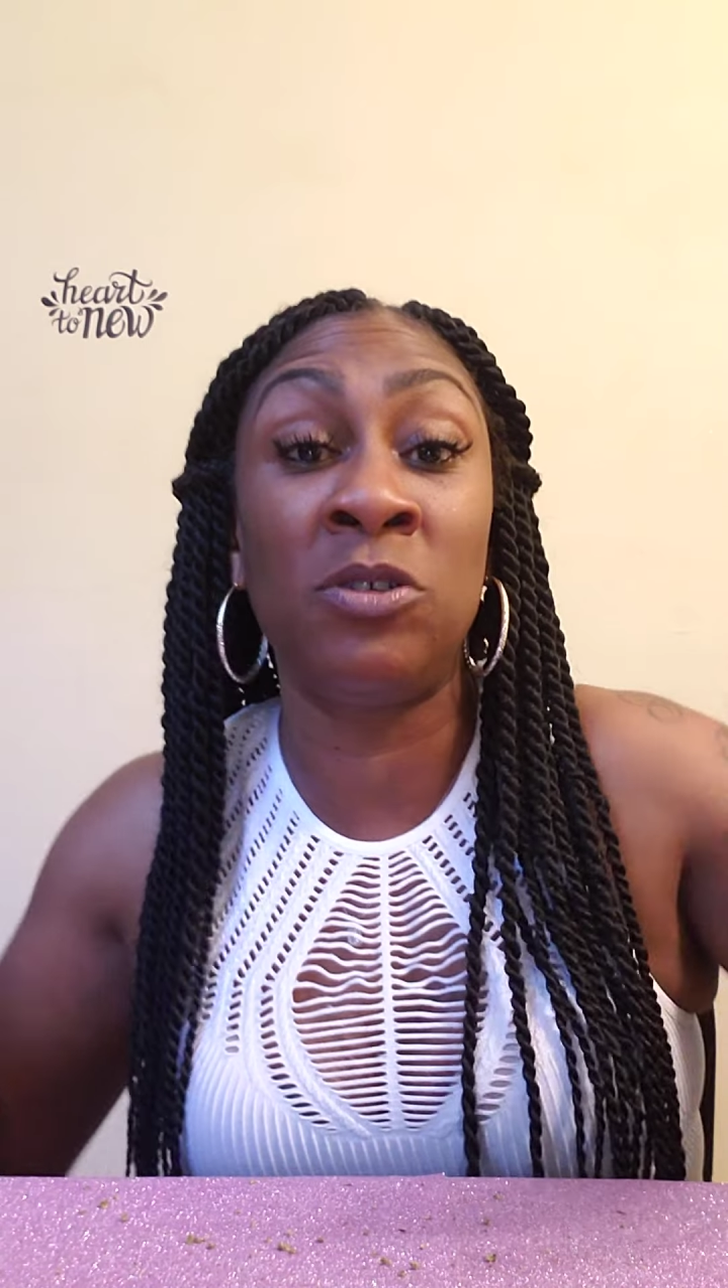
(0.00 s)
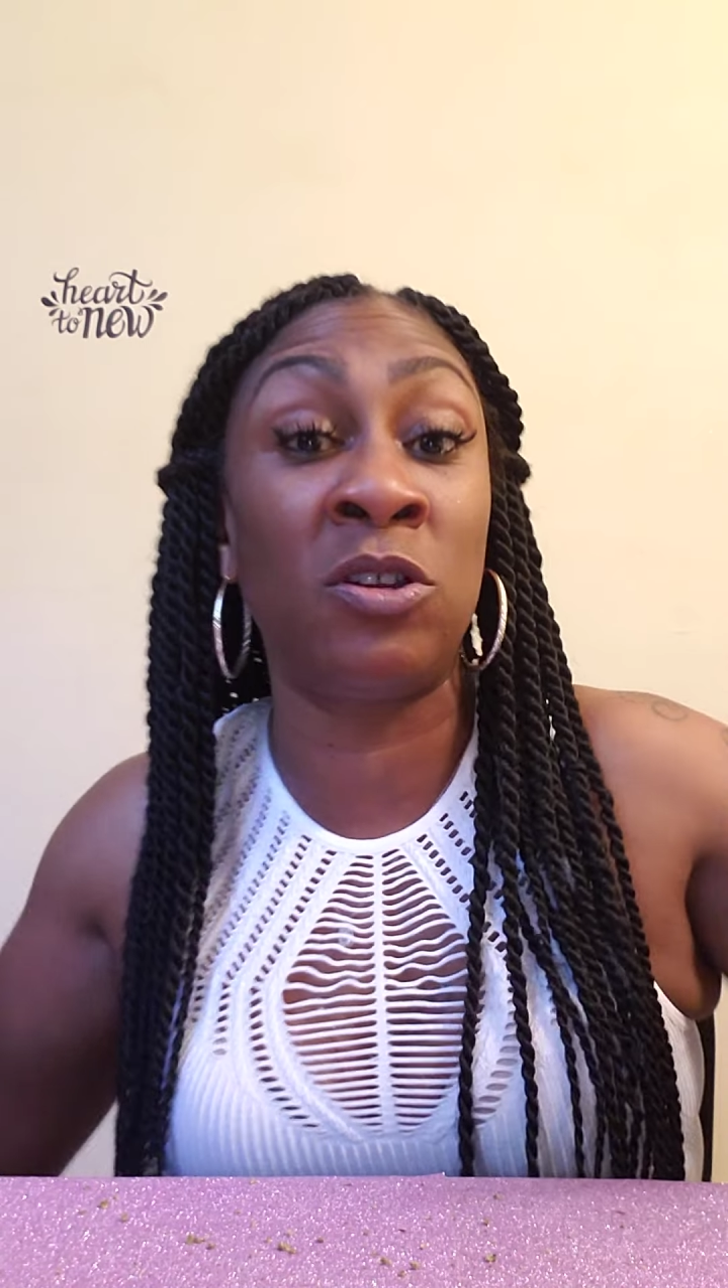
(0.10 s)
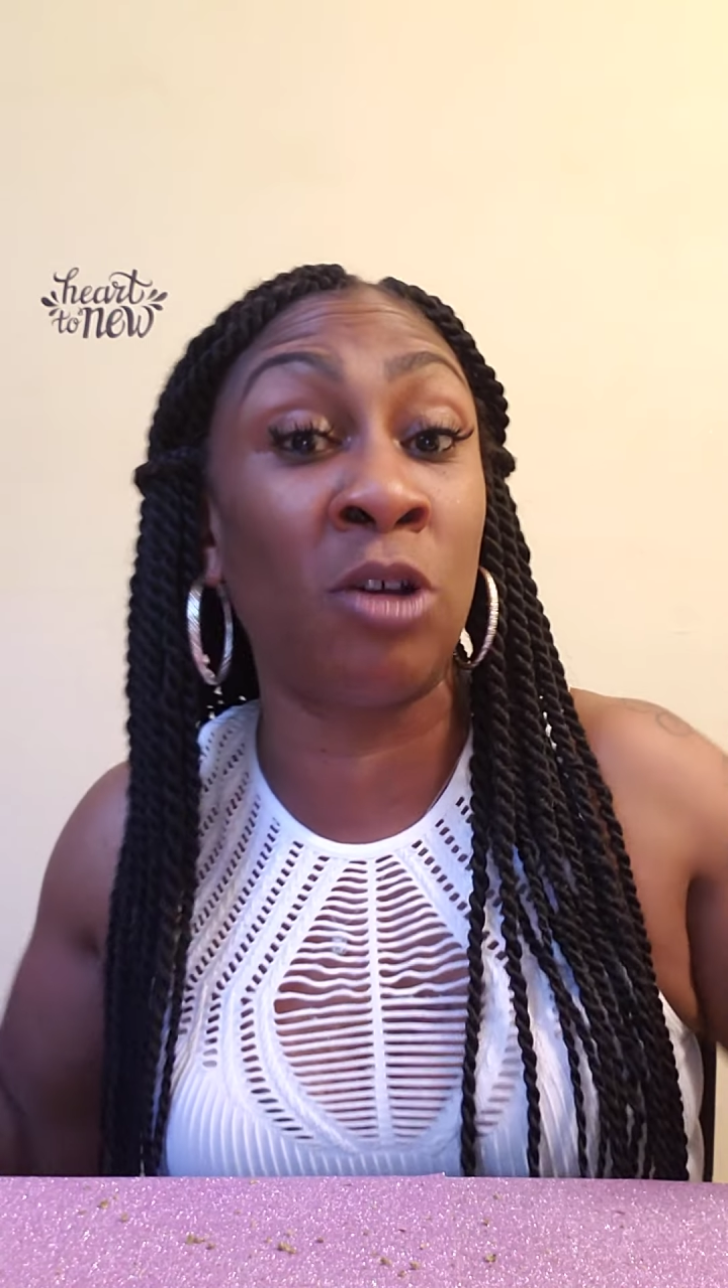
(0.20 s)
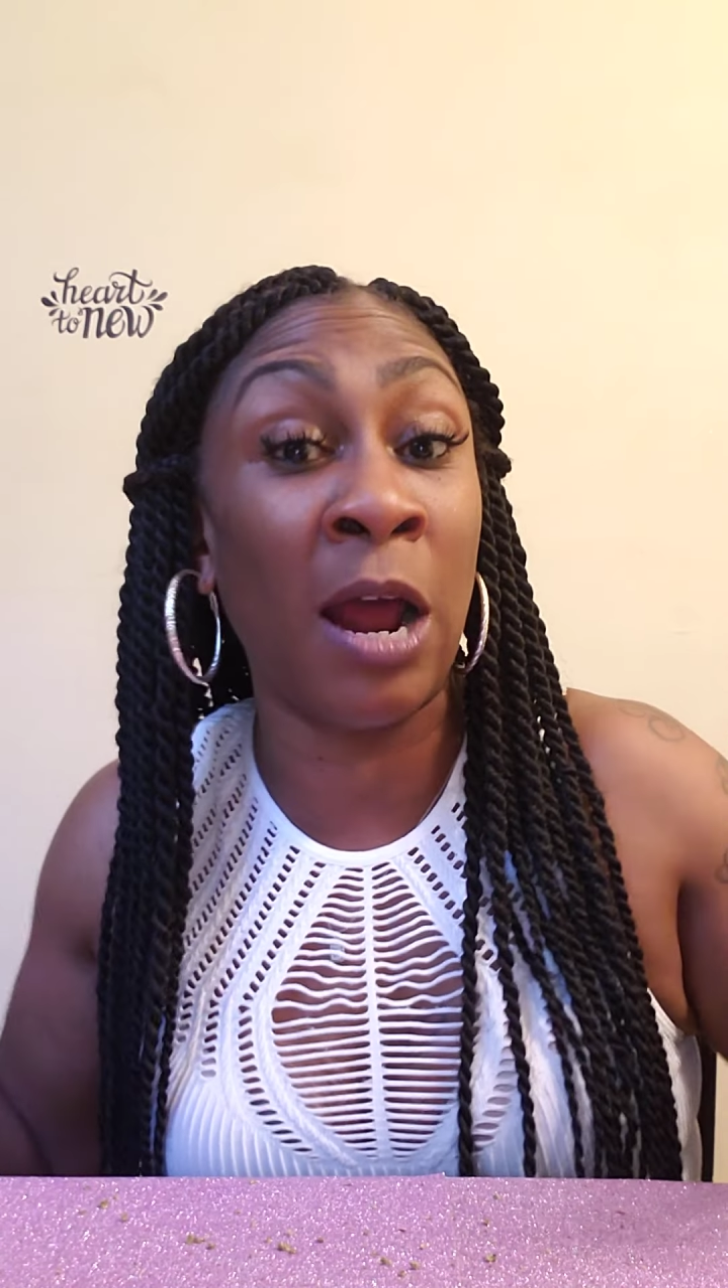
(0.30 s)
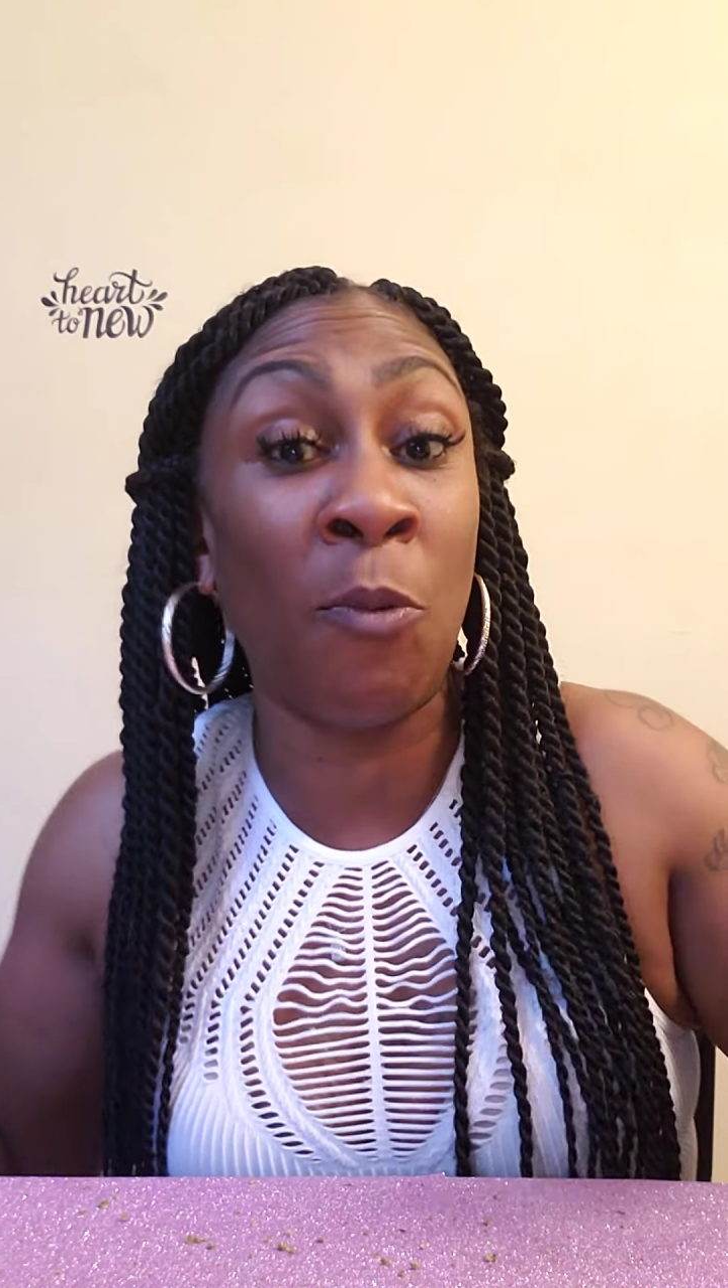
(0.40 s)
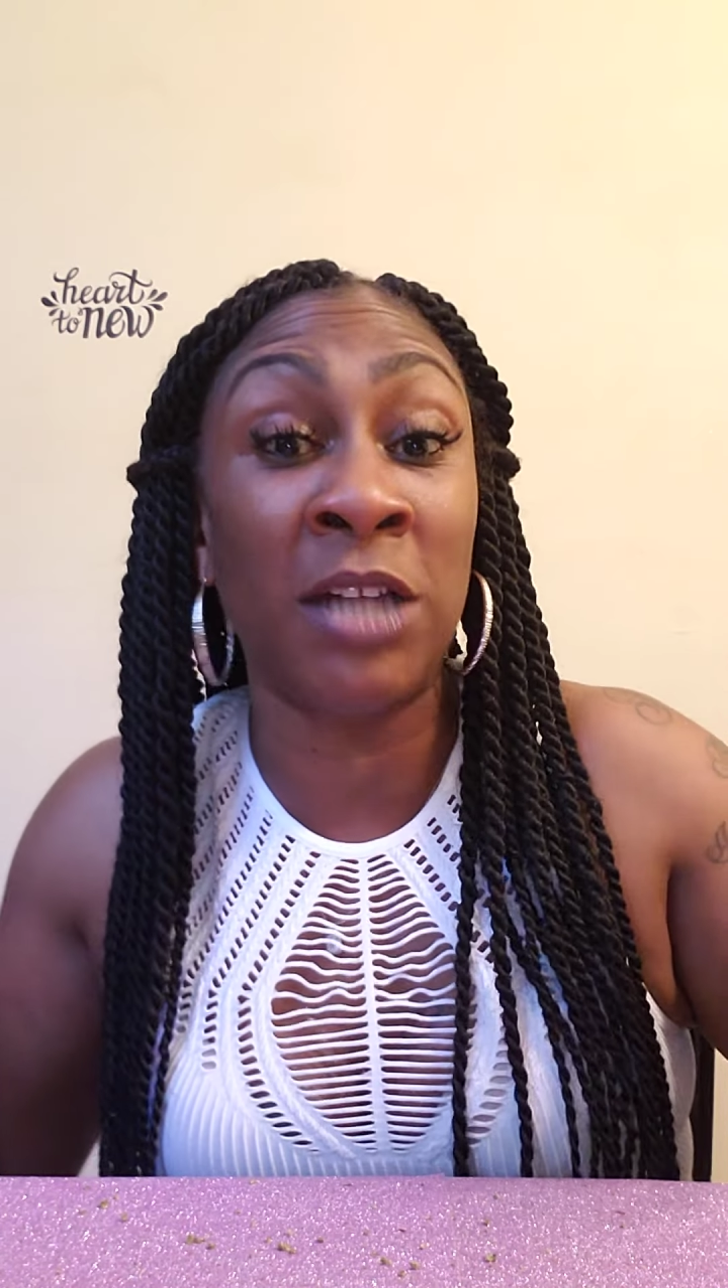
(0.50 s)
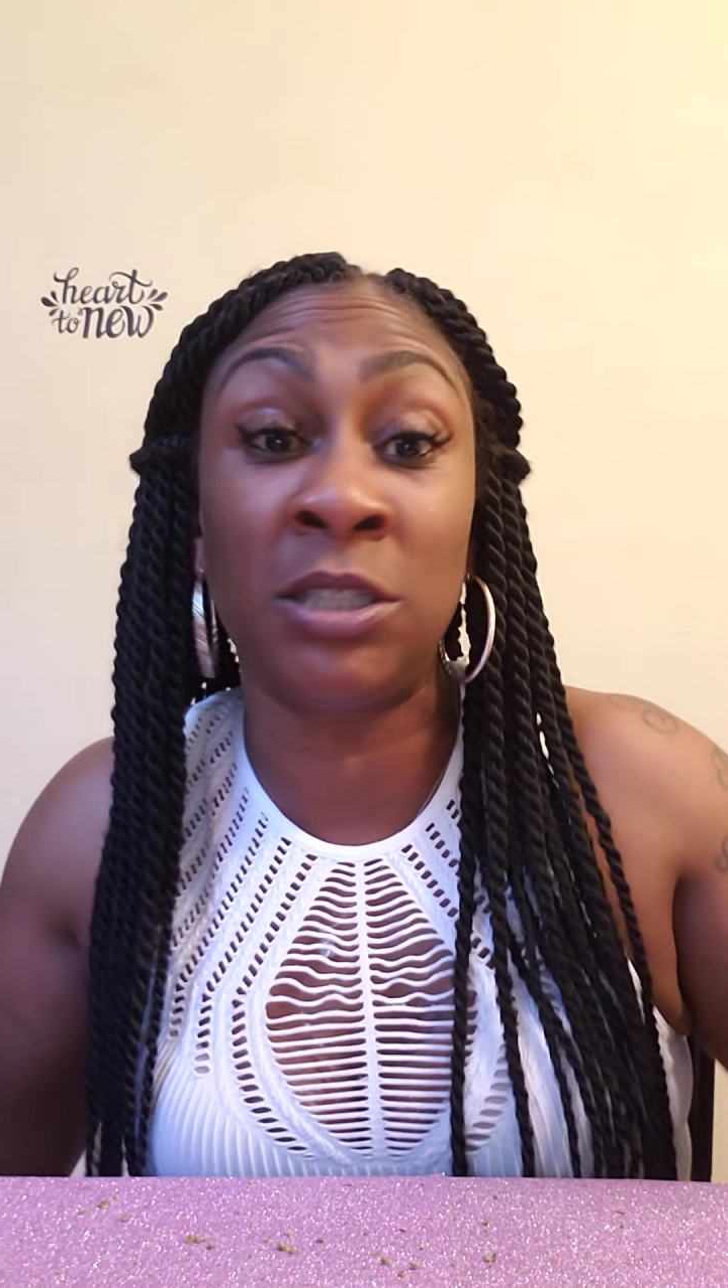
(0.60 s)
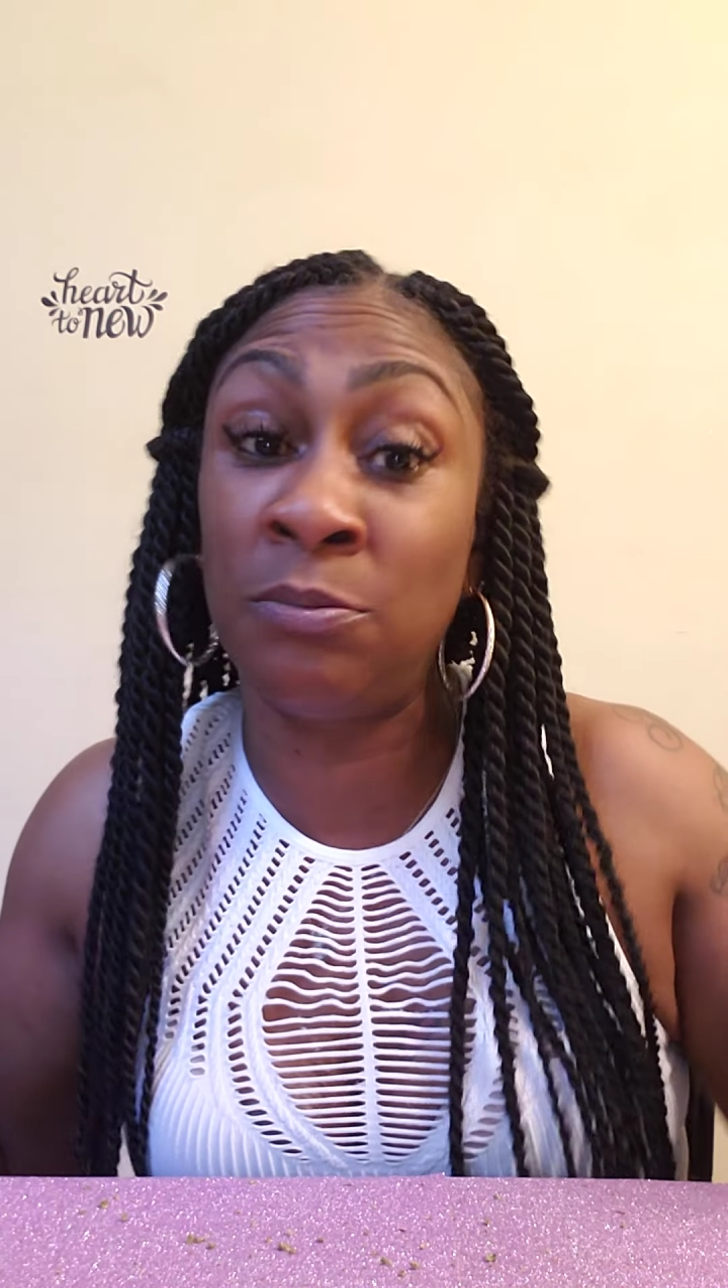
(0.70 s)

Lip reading: You still got to watch